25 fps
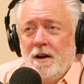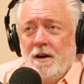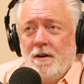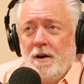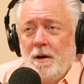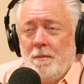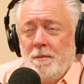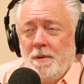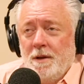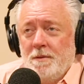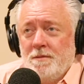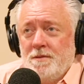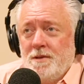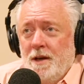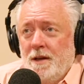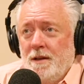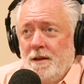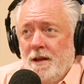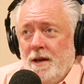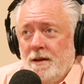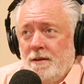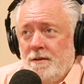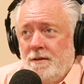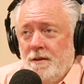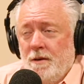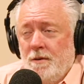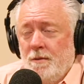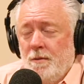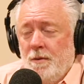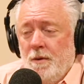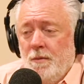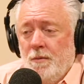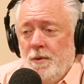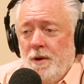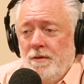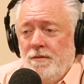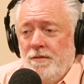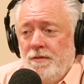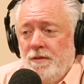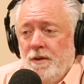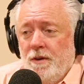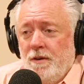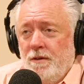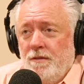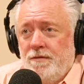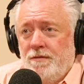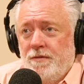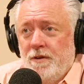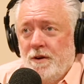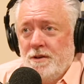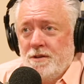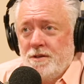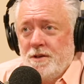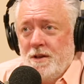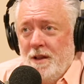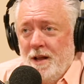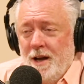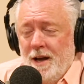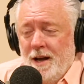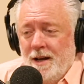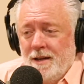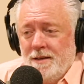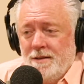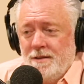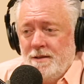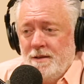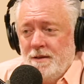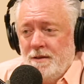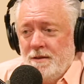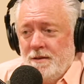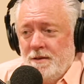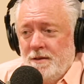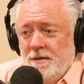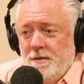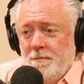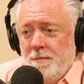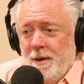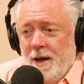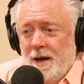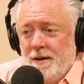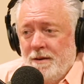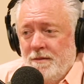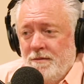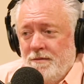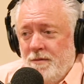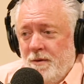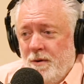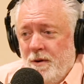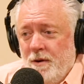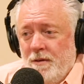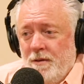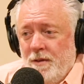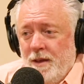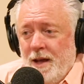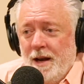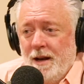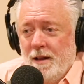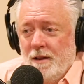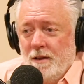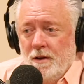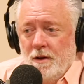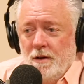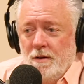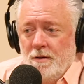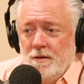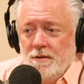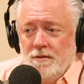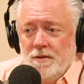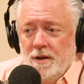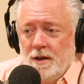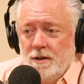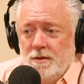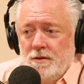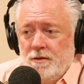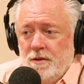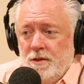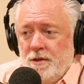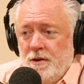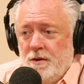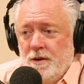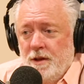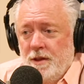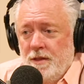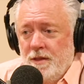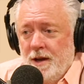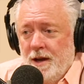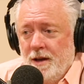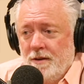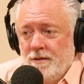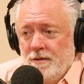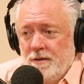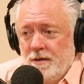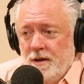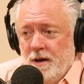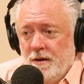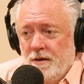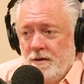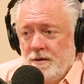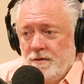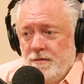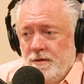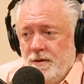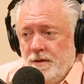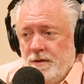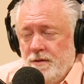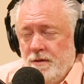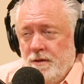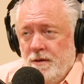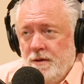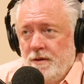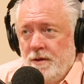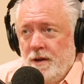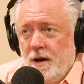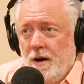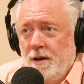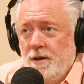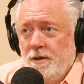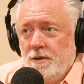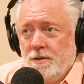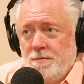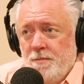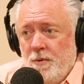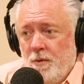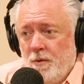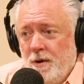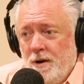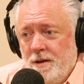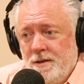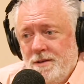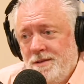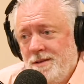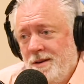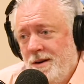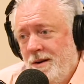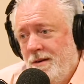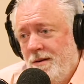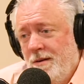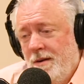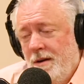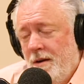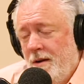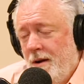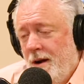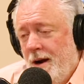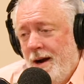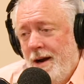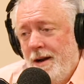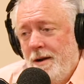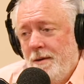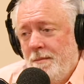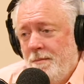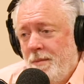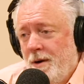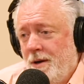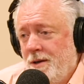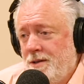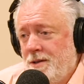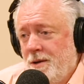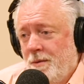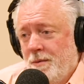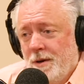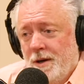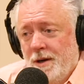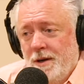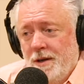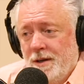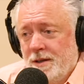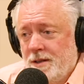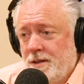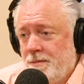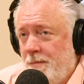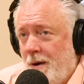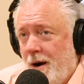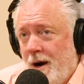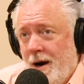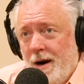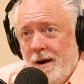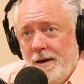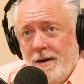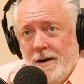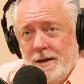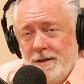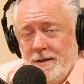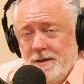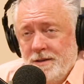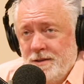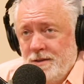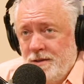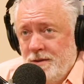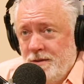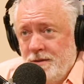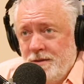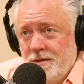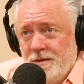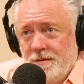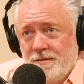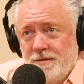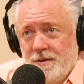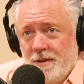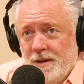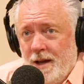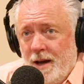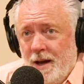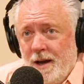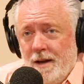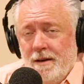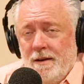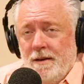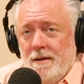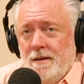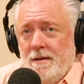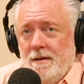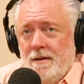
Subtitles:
no. I'm saying we flew first class to back and forth. That alone is like $30,000 for the tour. Now I used points, so I had a bunch that were going to expire, and I just used them for that.